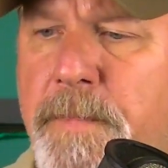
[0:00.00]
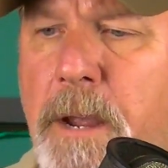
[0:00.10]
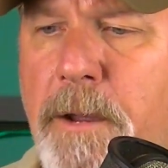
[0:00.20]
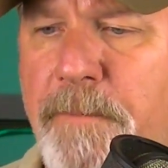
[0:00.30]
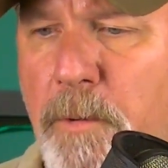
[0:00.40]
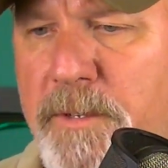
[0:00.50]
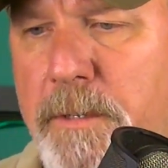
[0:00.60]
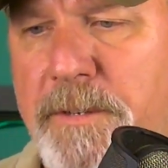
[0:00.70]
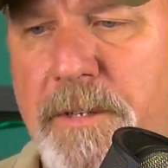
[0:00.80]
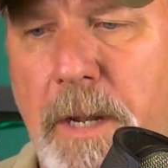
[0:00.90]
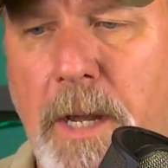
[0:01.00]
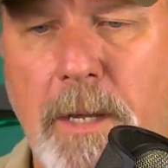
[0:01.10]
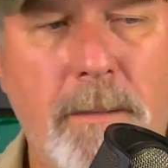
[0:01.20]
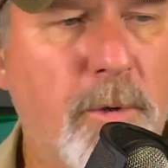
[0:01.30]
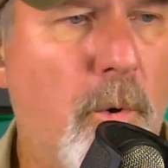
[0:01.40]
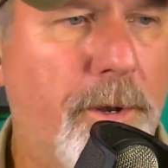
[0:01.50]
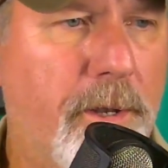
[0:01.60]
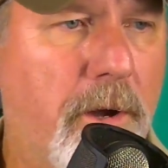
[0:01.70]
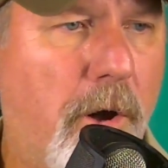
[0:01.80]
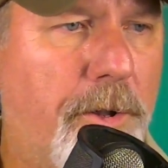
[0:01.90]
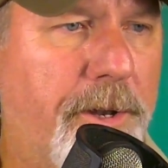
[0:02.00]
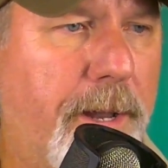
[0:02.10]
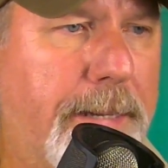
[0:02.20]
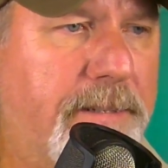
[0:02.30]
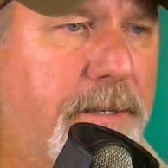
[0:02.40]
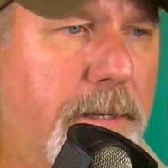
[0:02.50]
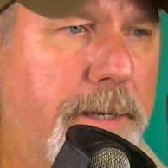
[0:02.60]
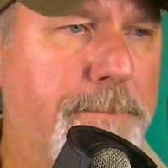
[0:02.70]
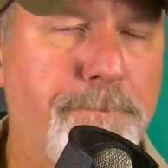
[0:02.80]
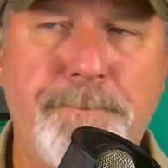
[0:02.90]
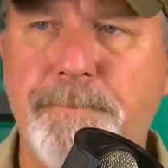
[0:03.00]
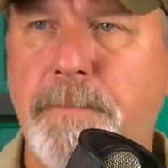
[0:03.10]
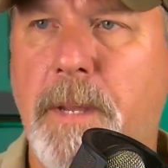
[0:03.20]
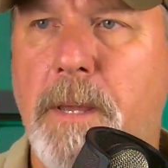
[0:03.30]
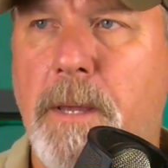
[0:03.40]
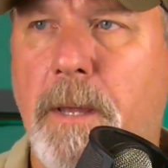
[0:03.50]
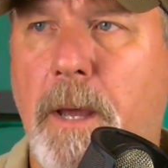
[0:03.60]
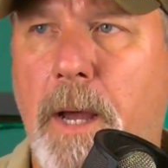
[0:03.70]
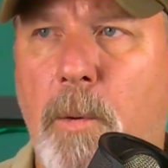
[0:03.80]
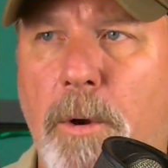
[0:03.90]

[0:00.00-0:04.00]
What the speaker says: All right, folks, listen, I am going to call it a night tonight. I want to